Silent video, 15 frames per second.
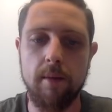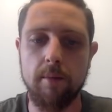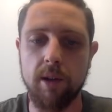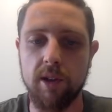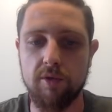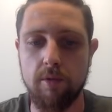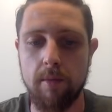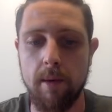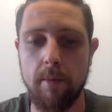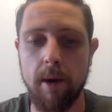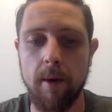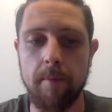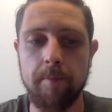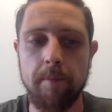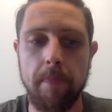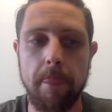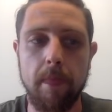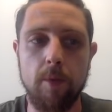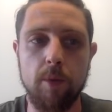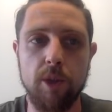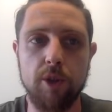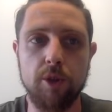Because remember,
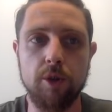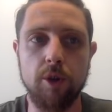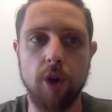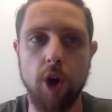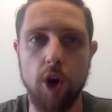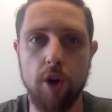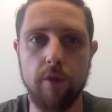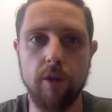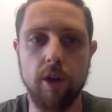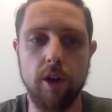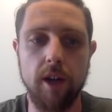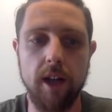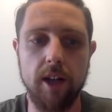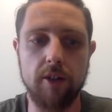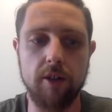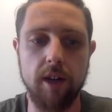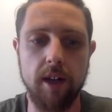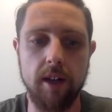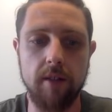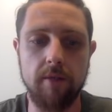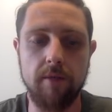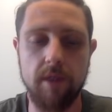we shouldn't overload our
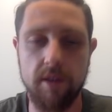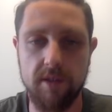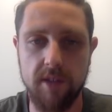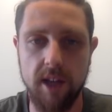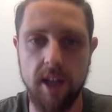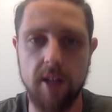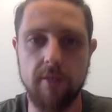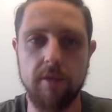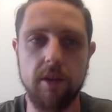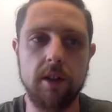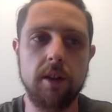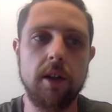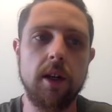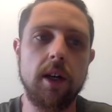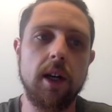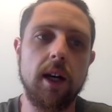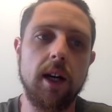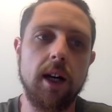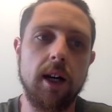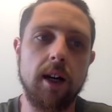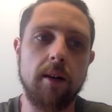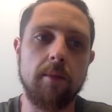training for the sake of it.
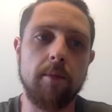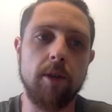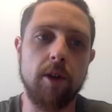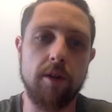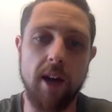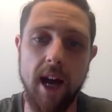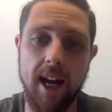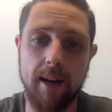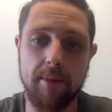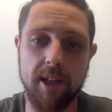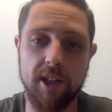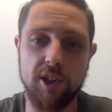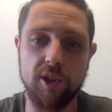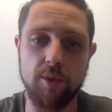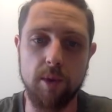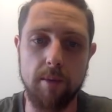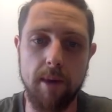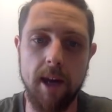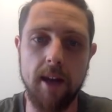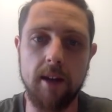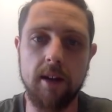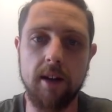The adaptations we
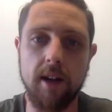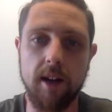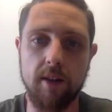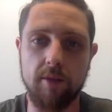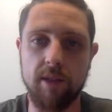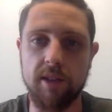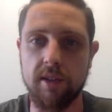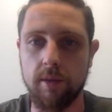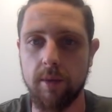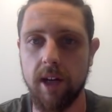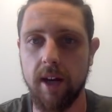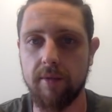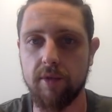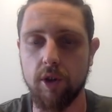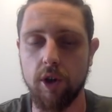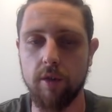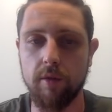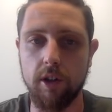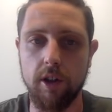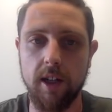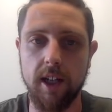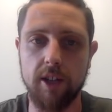make are the reason that we have to
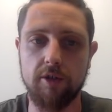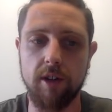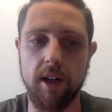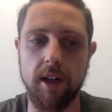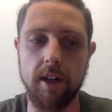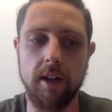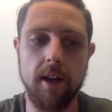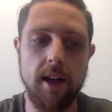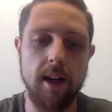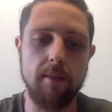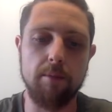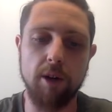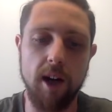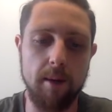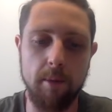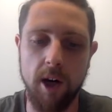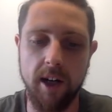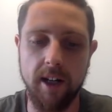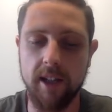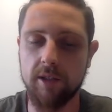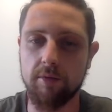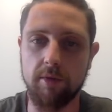overload our training. And Brian
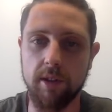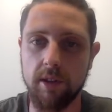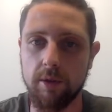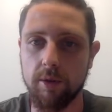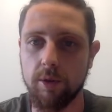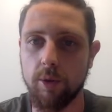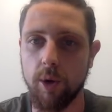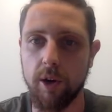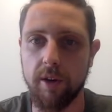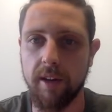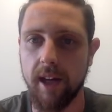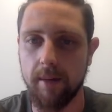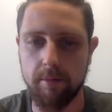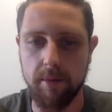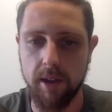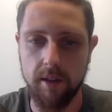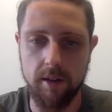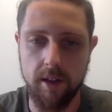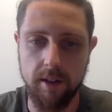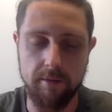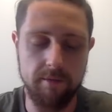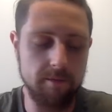Miner has a really good quote on that, but
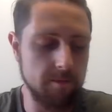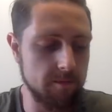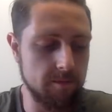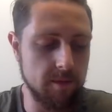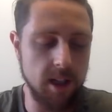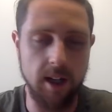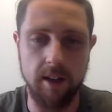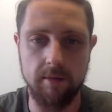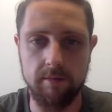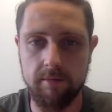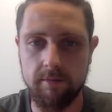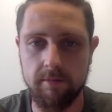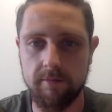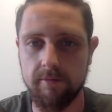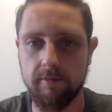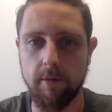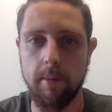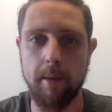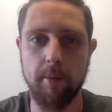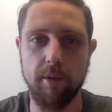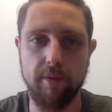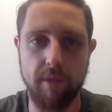I can't
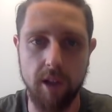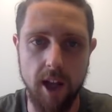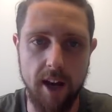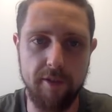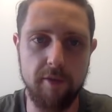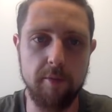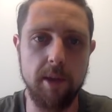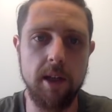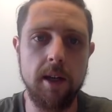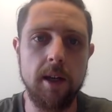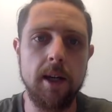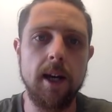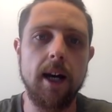remember it for the life of me.